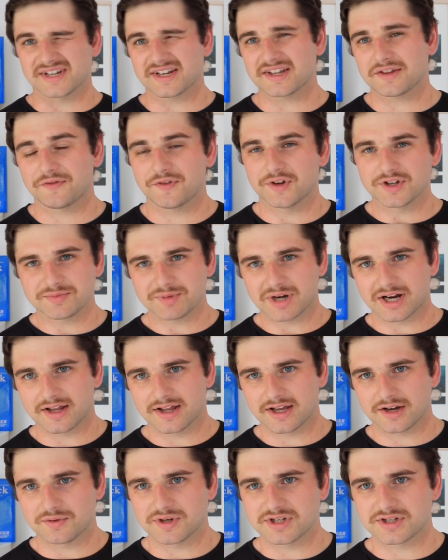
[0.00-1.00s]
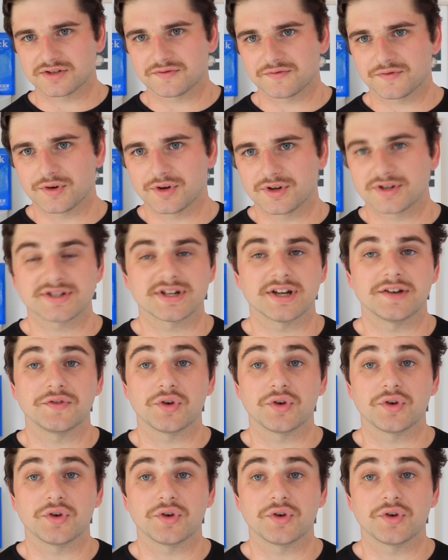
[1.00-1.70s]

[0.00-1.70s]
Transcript: I'll take the first part of that question first.